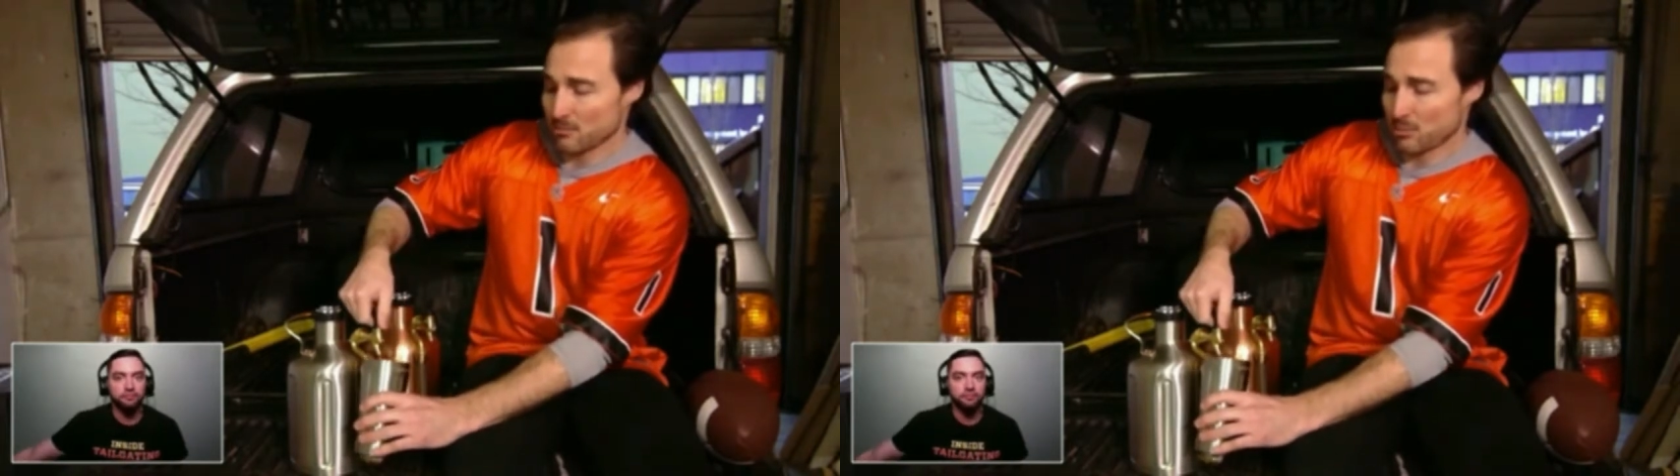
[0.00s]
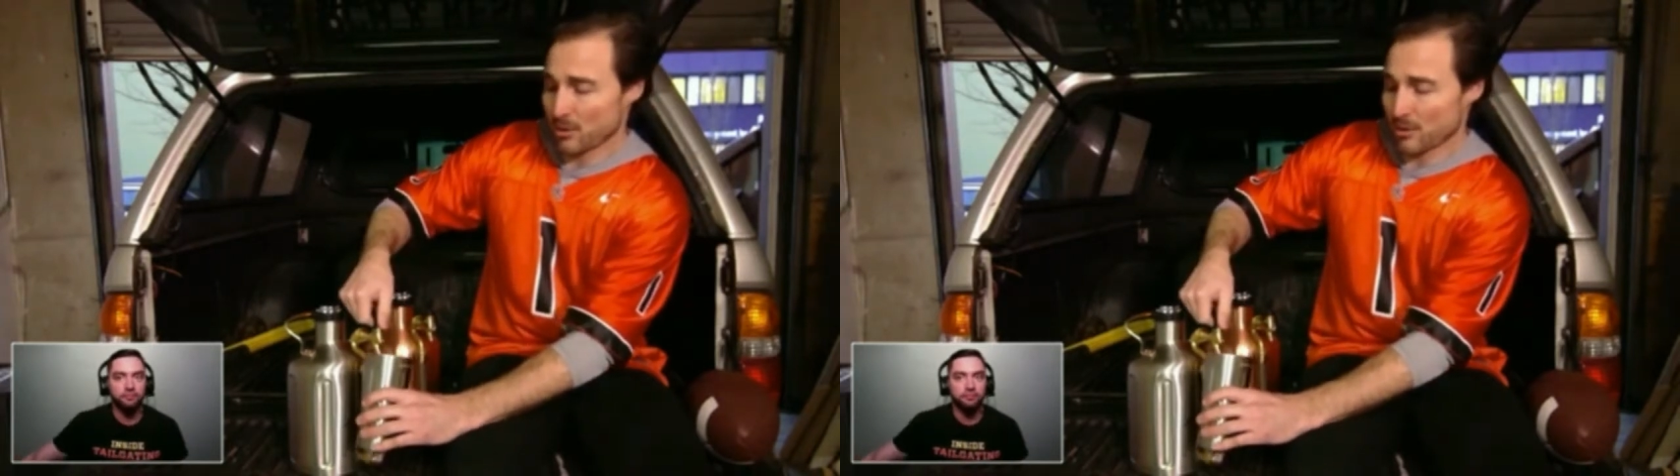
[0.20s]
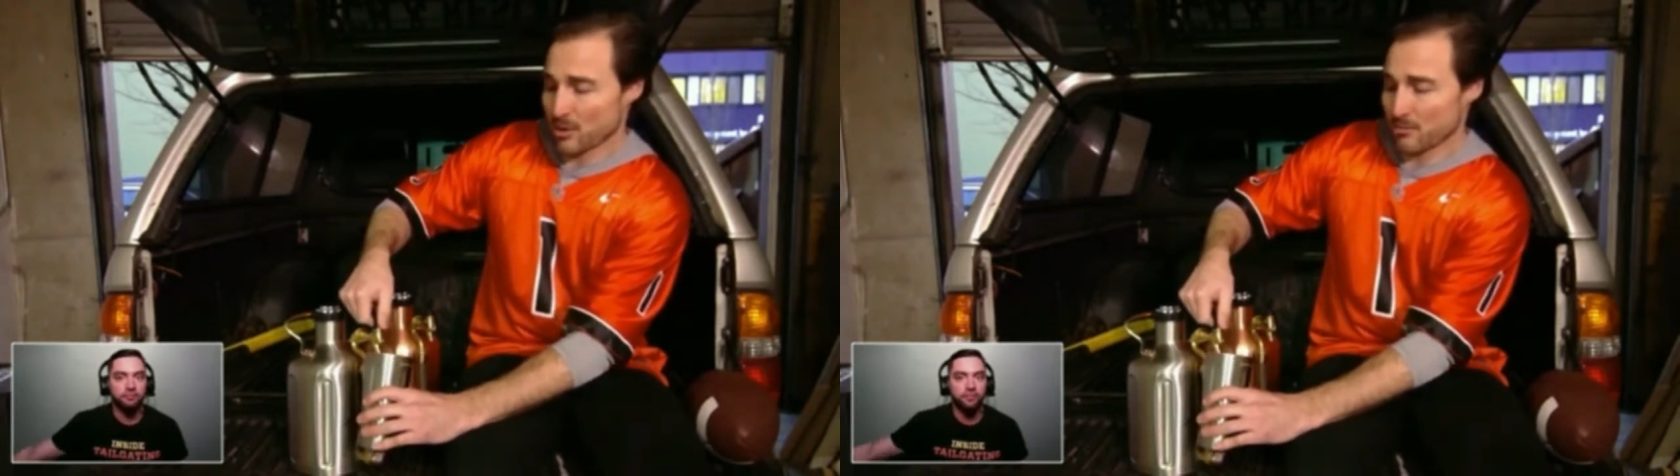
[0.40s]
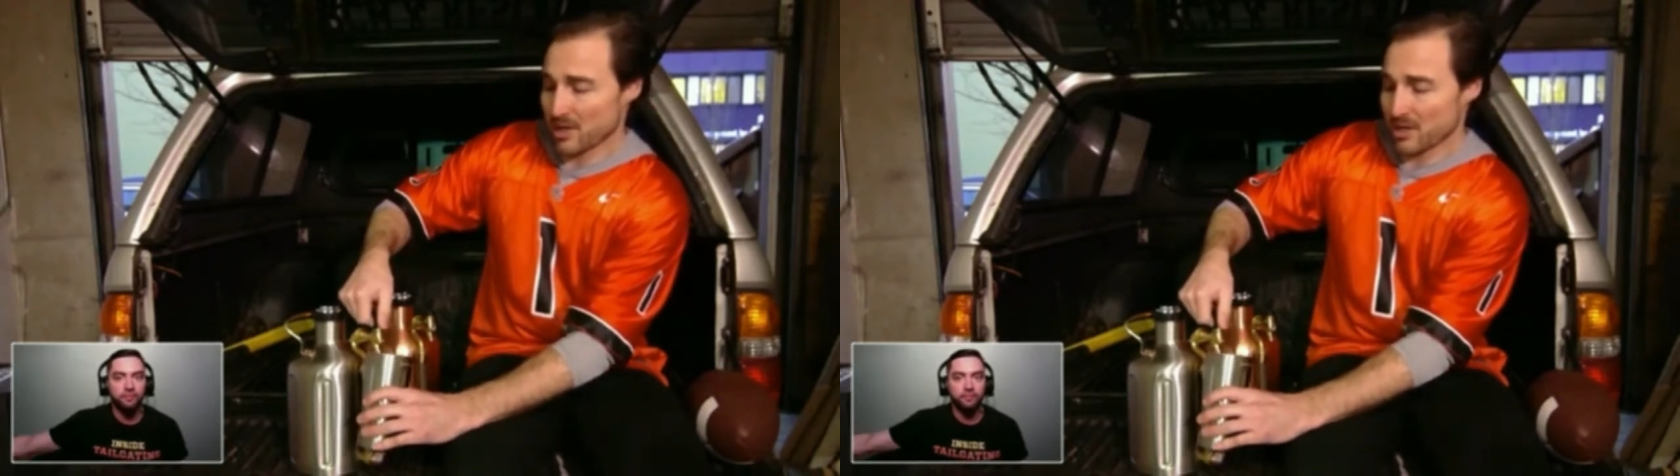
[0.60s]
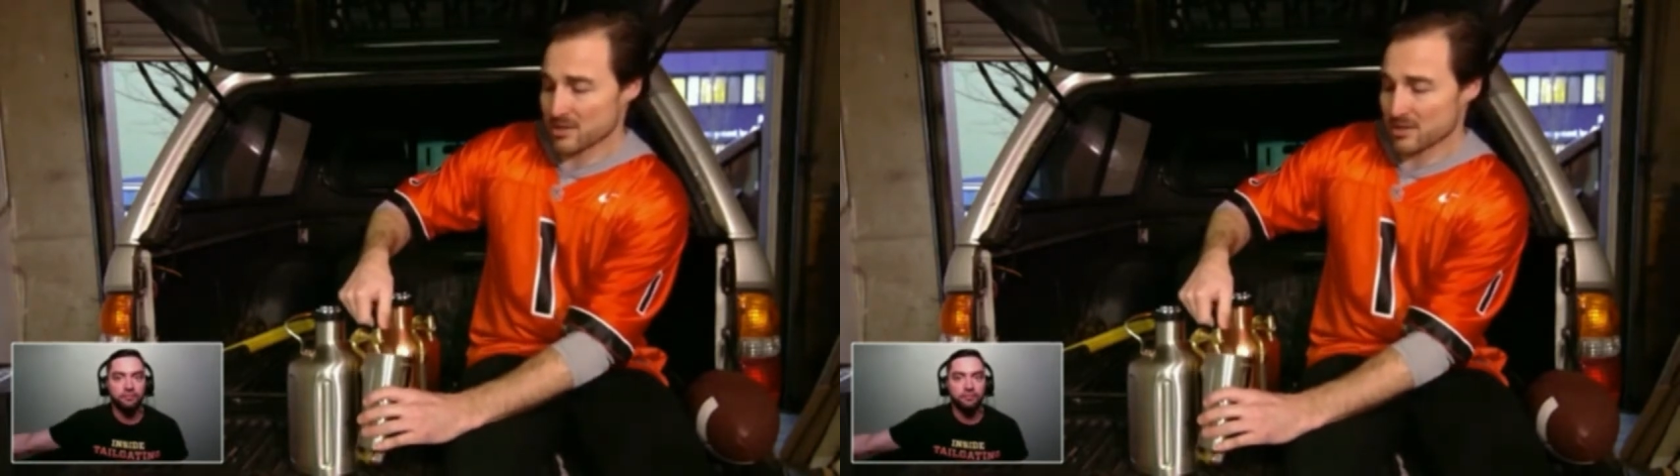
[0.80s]
pour their own
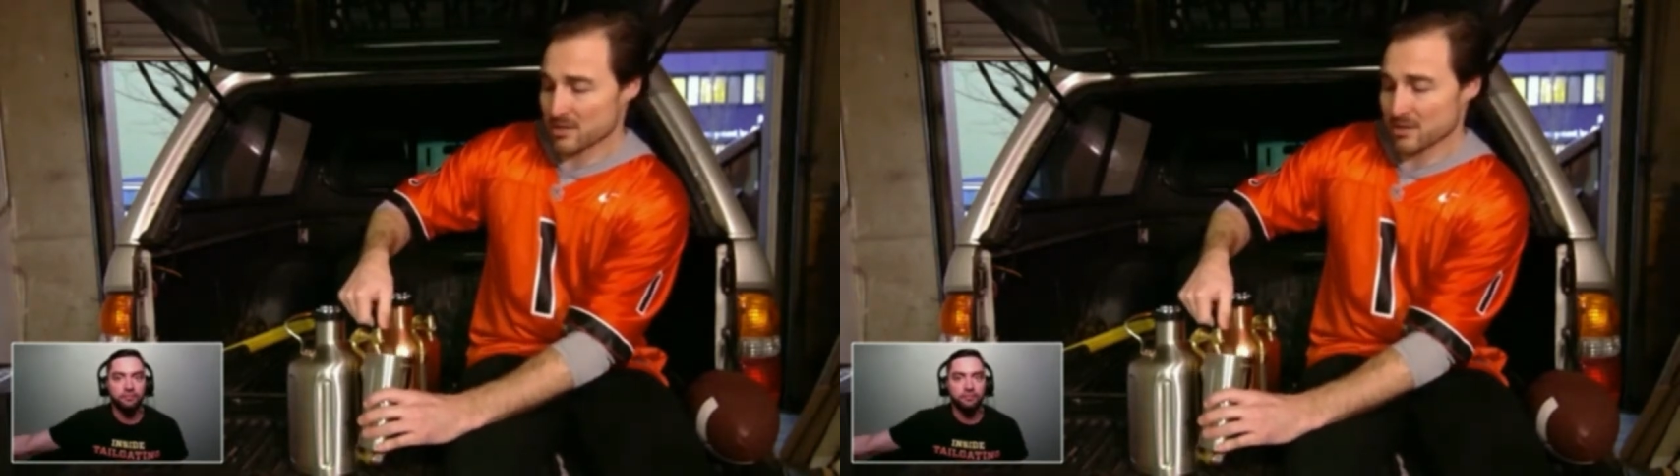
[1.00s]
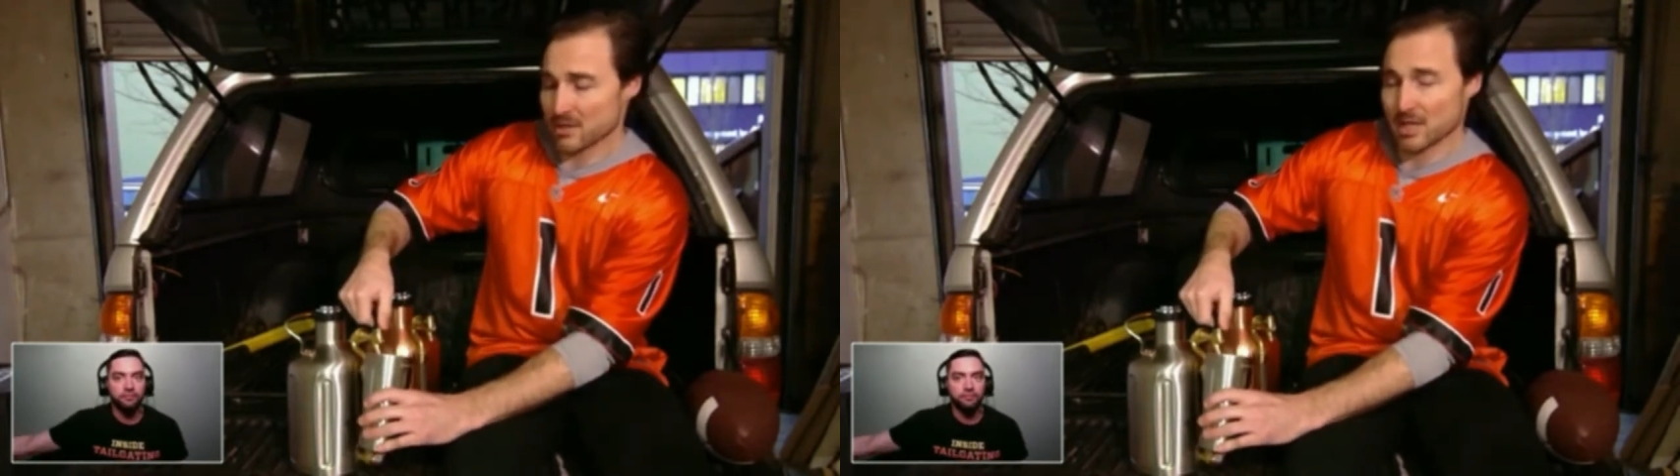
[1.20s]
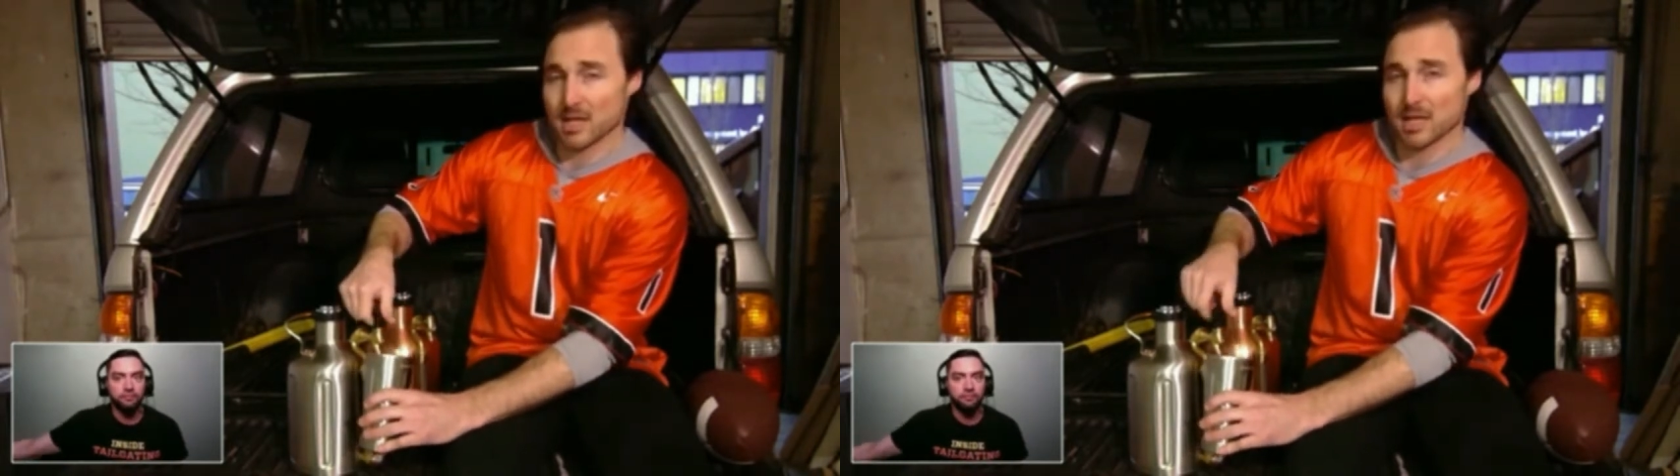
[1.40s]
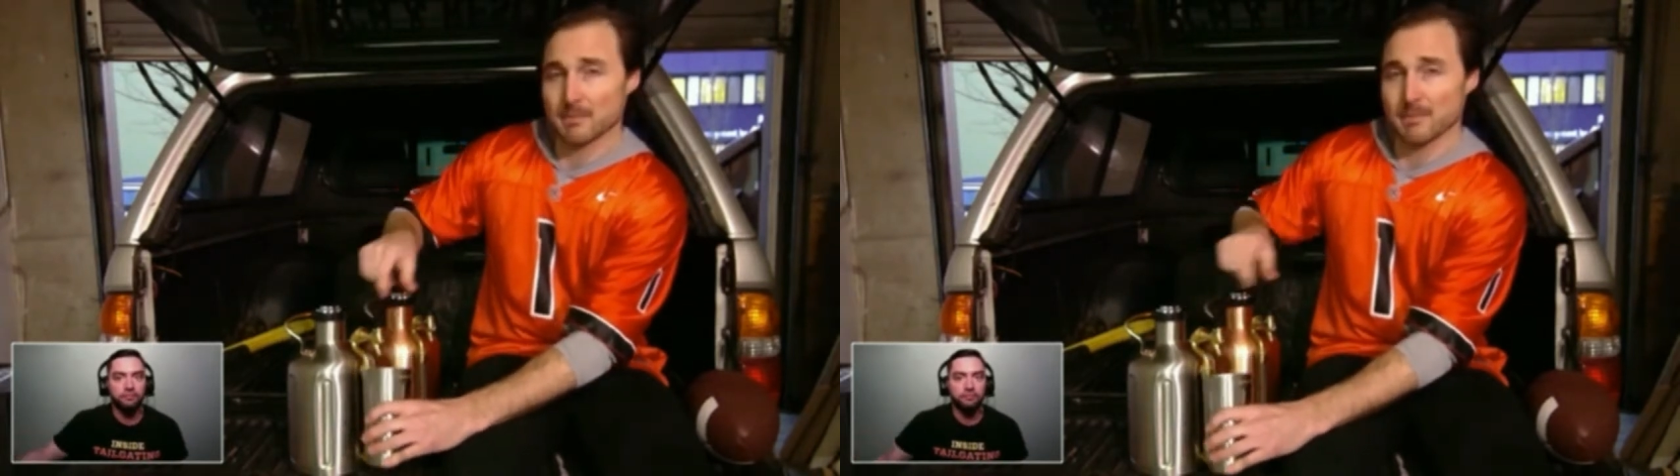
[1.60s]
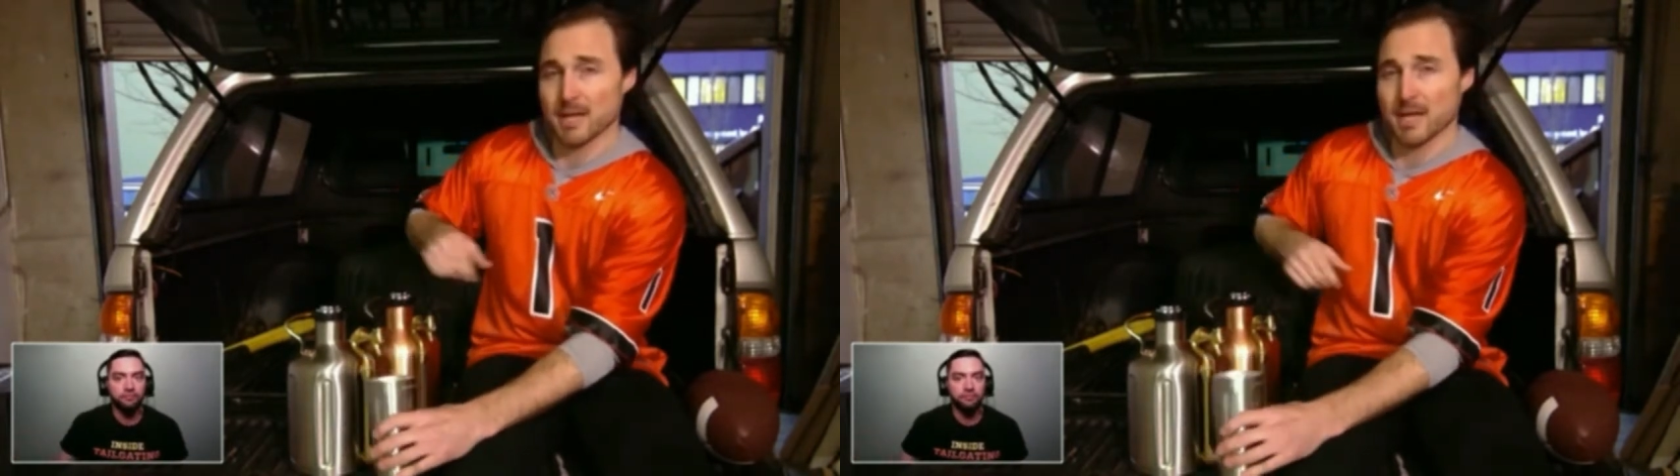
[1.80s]
beers,
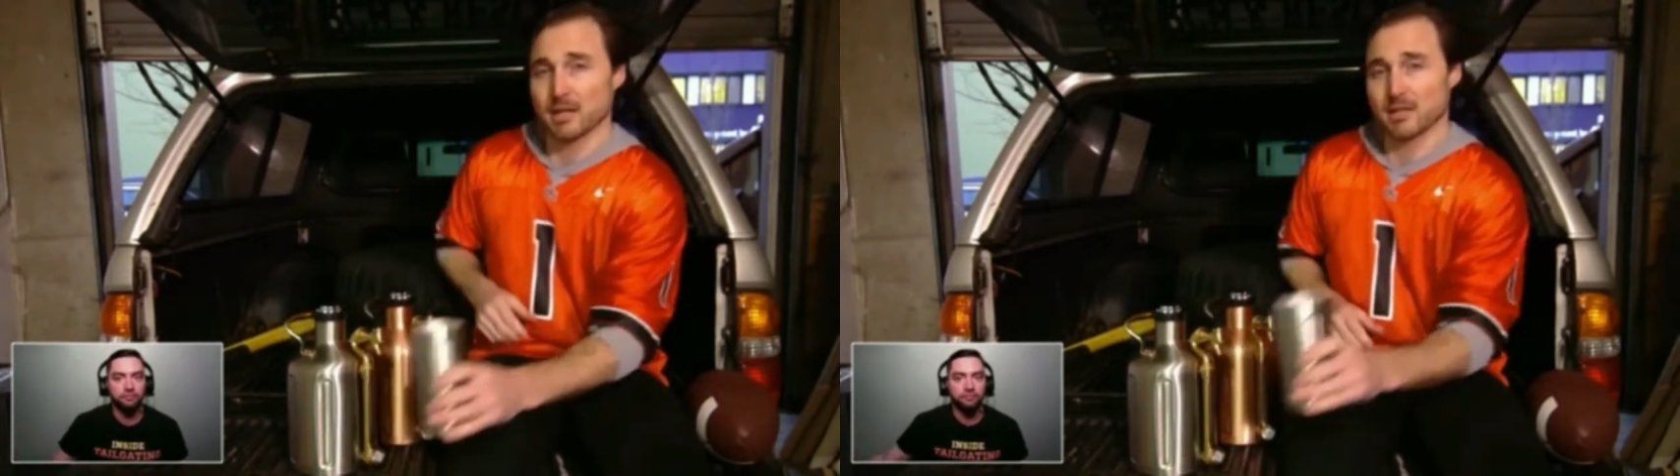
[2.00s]
and